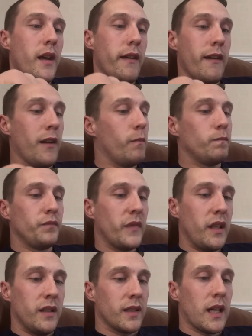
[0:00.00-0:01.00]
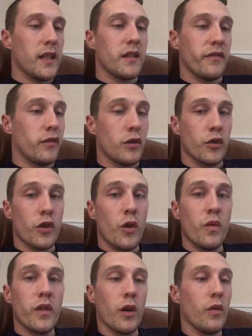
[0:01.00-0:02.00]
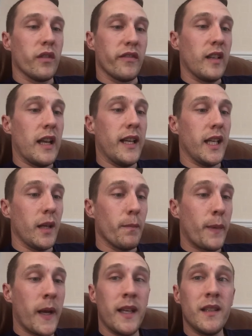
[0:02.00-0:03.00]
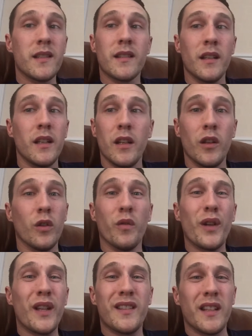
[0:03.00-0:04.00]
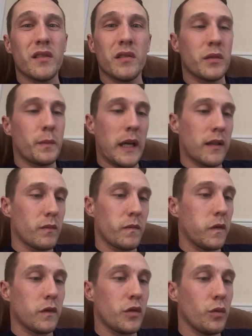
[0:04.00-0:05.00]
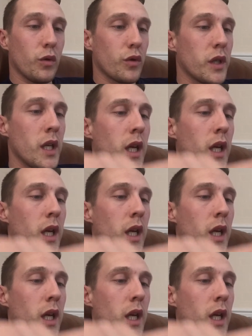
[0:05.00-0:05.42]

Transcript: He tried to fuck us over Fellaini and Baines, another disrespectful to us.